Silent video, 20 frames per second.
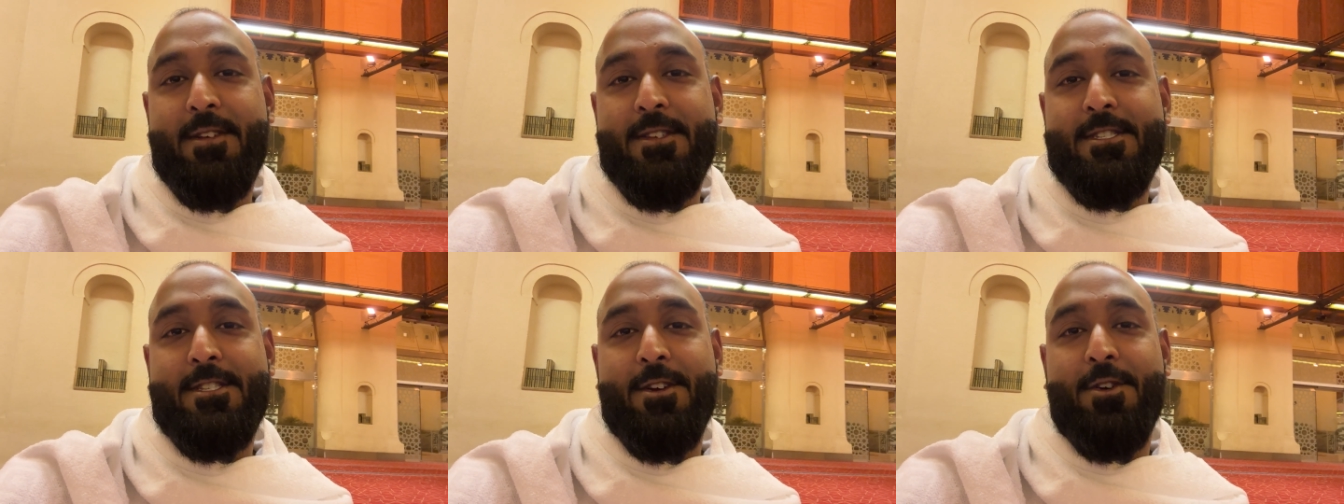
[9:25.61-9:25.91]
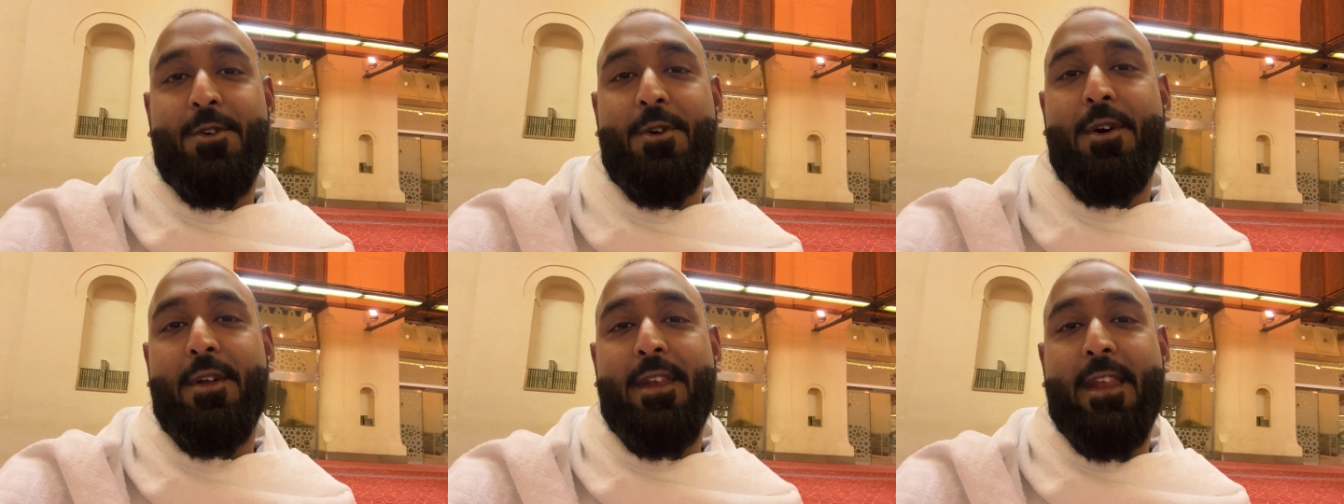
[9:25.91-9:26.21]

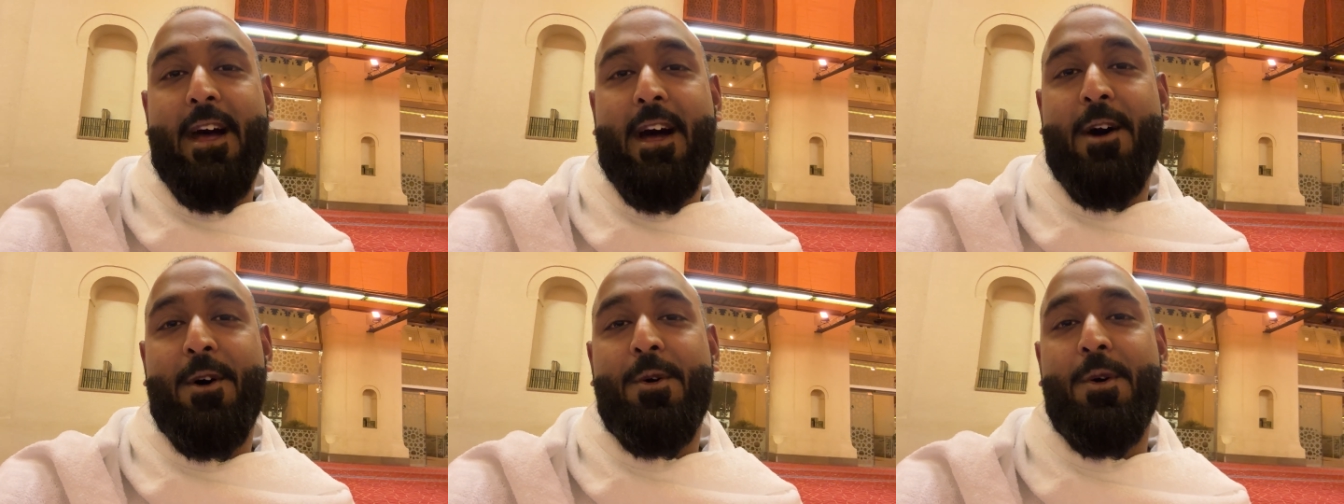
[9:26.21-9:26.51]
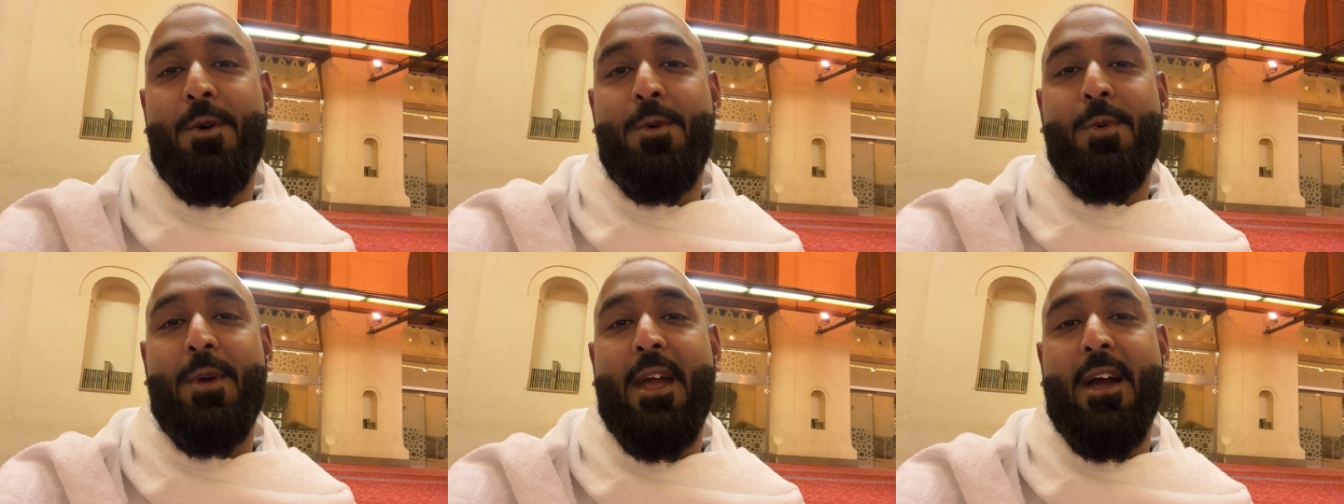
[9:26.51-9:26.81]
So now
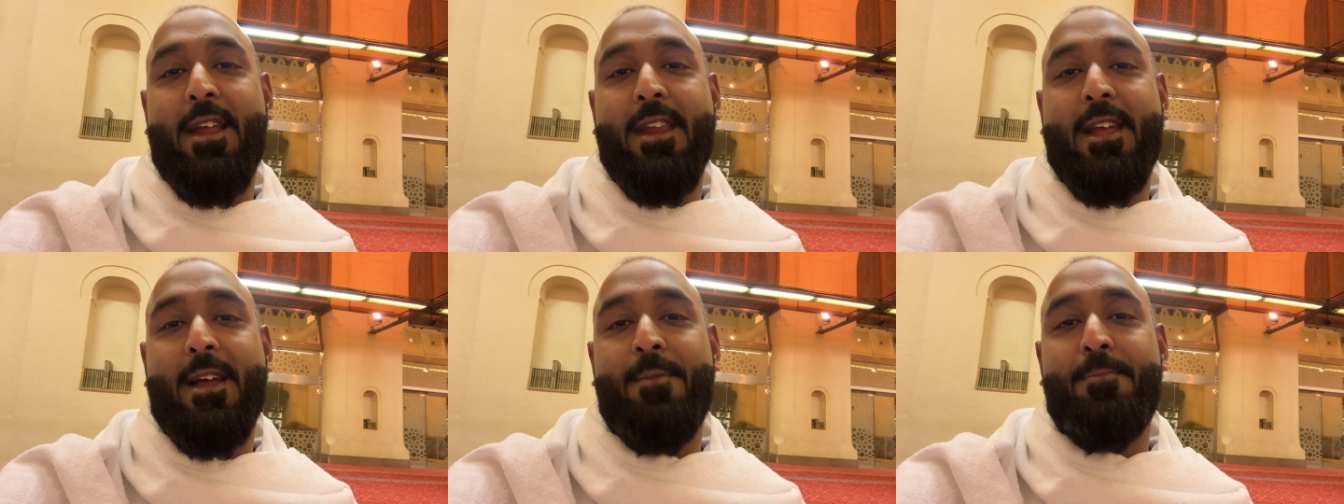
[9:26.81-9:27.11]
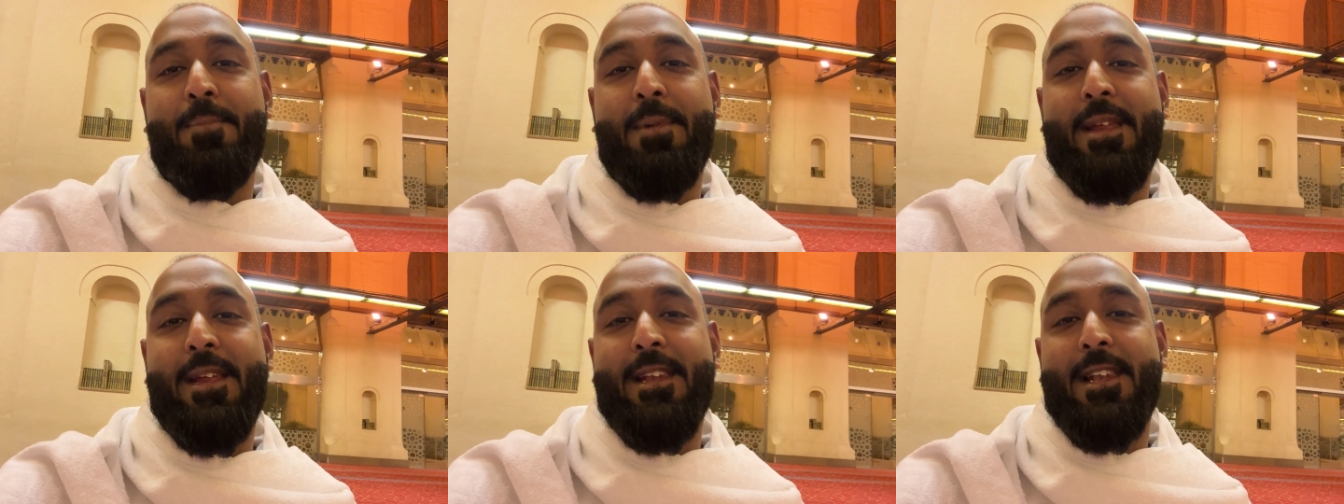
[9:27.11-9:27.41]
we are
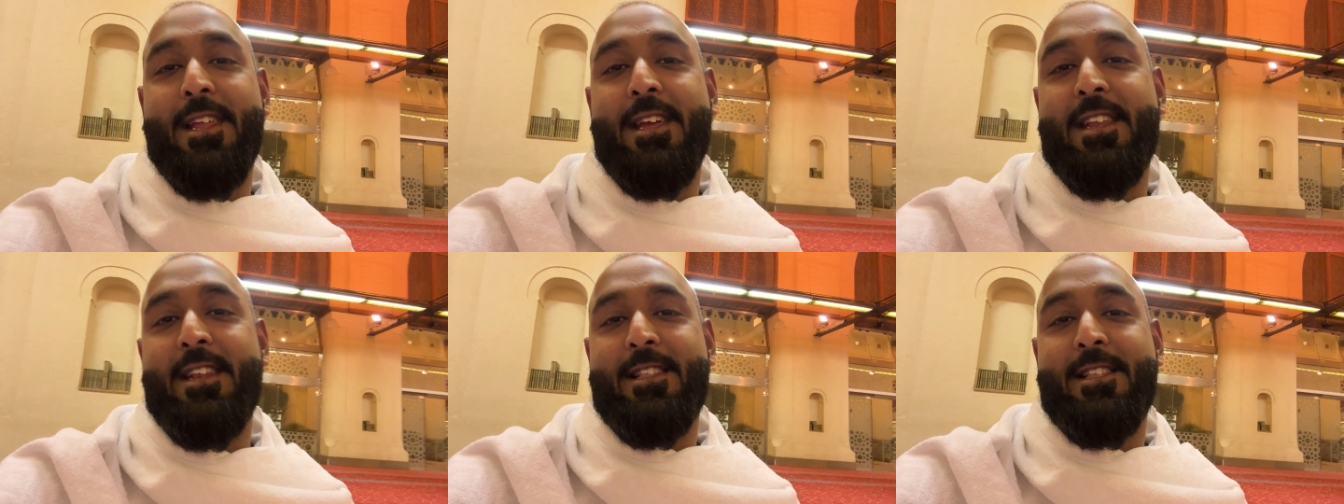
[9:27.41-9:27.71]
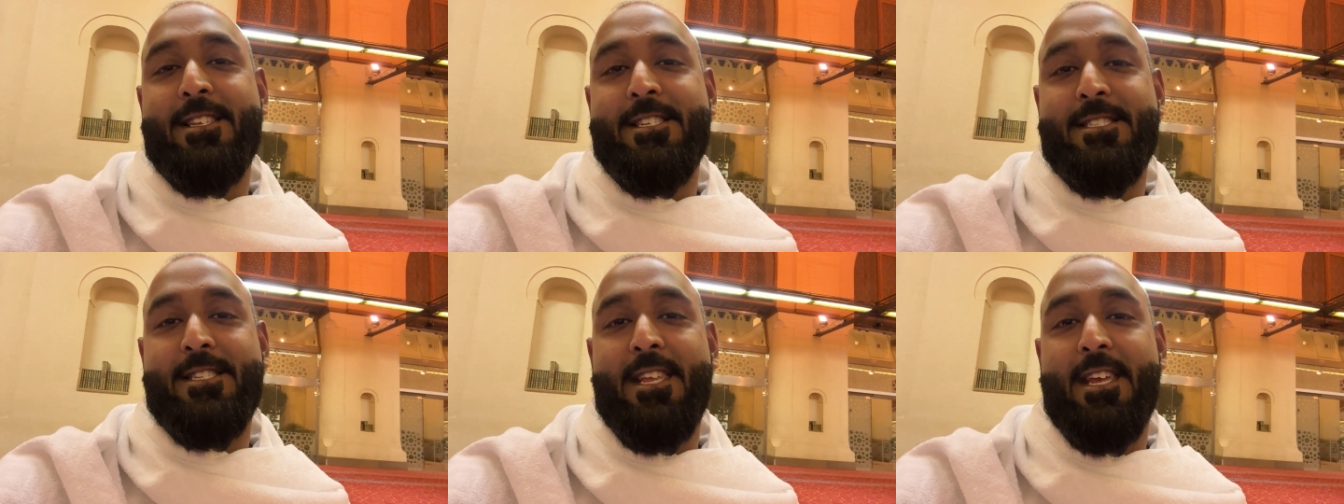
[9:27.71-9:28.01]
completely in
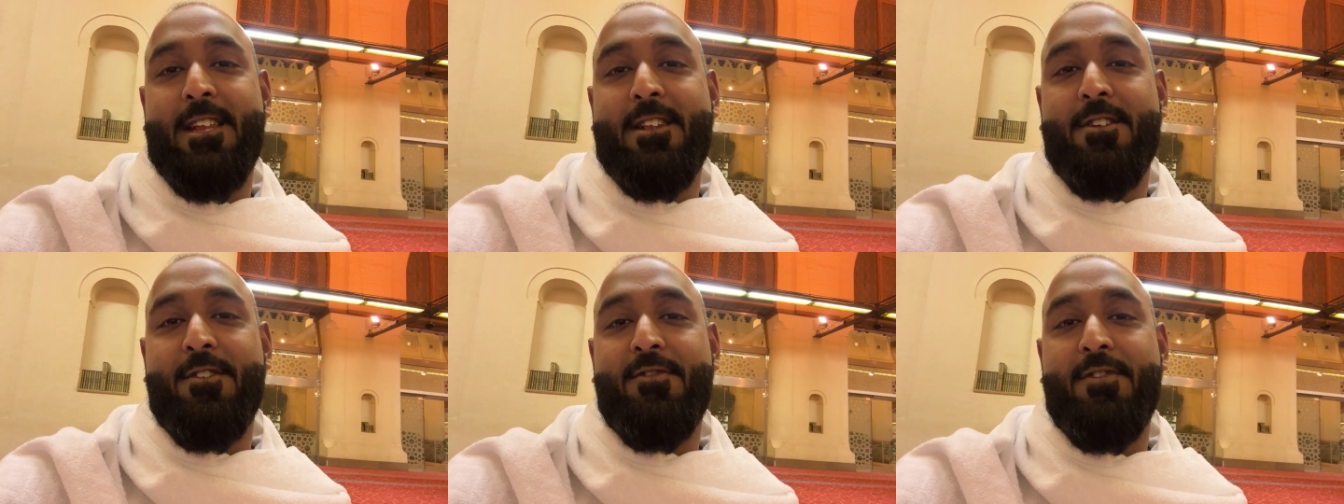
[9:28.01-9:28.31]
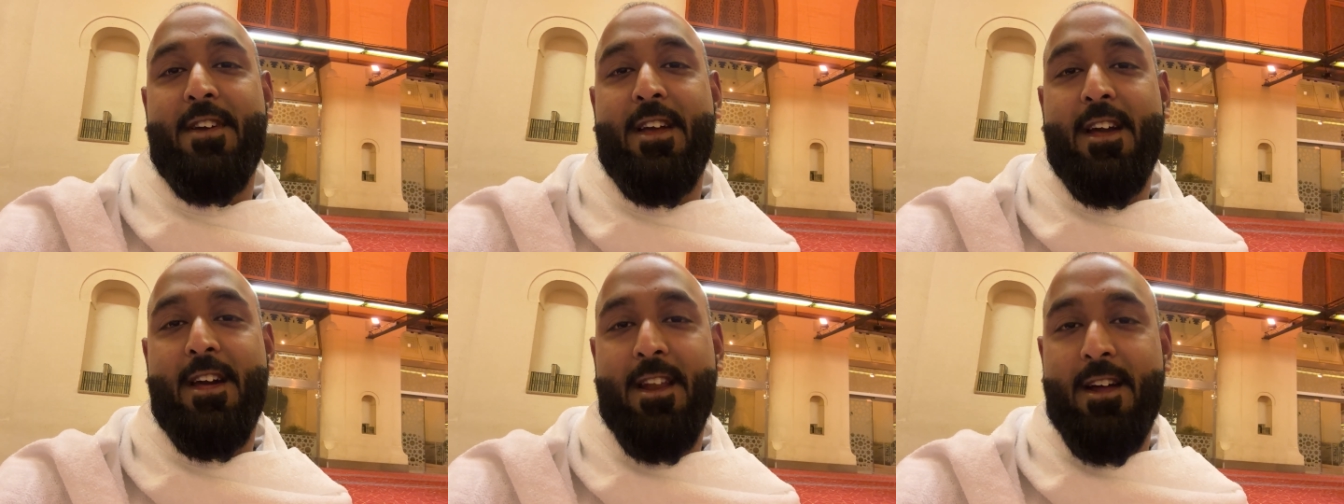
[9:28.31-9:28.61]
the state of
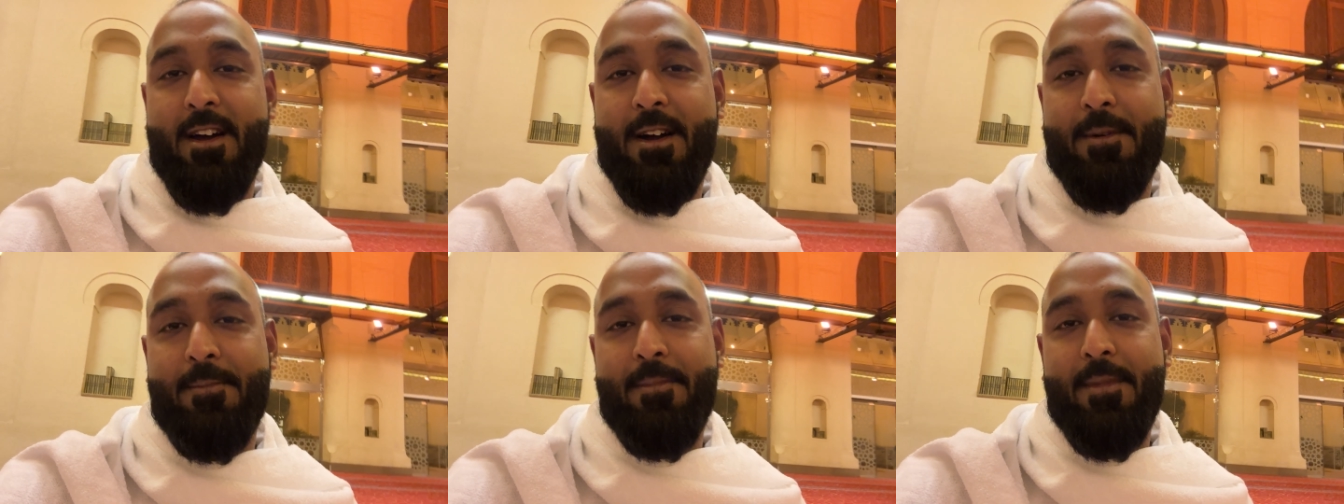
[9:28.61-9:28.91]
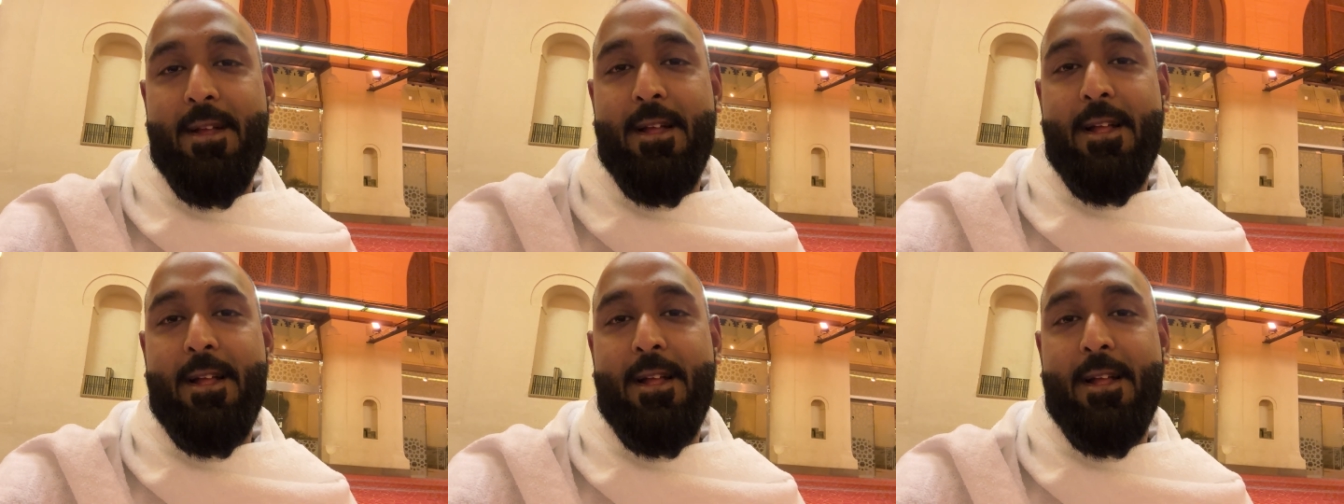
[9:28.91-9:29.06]
ihram.